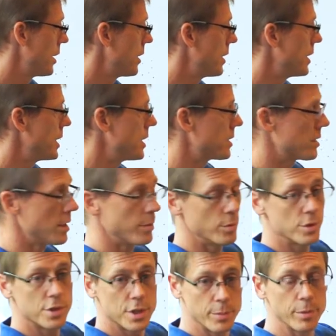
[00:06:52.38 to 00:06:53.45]
these
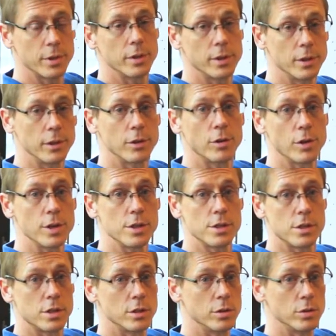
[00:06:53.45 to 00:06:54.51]
numbers typically increase
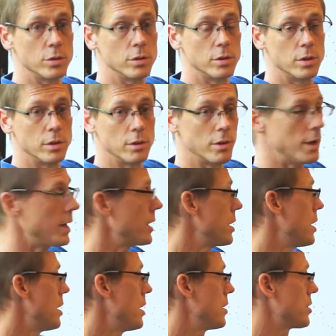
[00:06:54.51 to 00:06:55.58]
too, right?
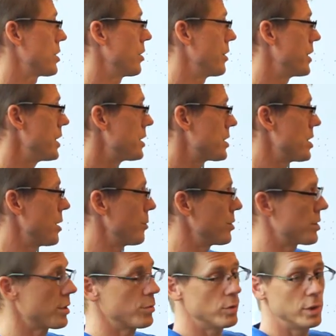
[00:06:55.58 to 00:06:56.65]
So these
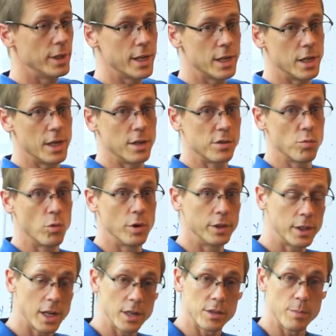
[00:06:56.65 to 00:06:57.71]
numbers are related. As
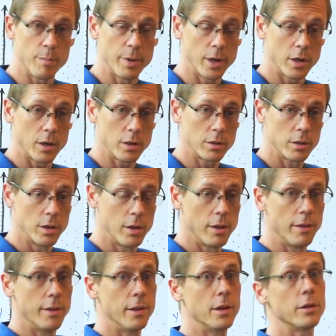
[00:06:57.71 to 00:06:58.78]
one gets bigger,
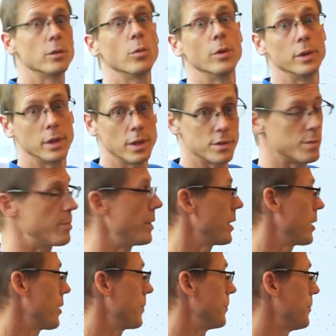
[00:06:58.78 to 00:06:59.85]
the other one gets
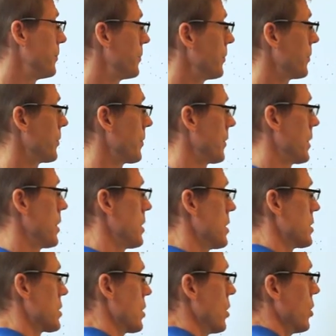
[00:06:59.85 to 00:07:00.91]
bigger.
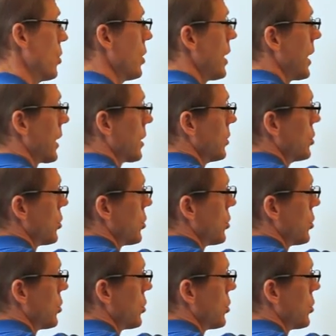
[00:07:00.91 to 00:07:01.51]
So I could